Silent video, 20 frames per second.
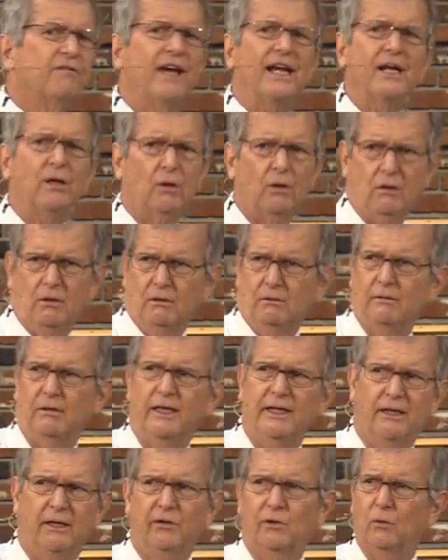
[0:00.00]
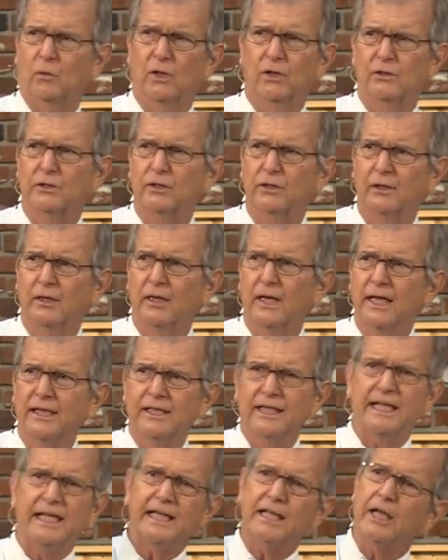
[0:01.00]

fail, in other words? Did he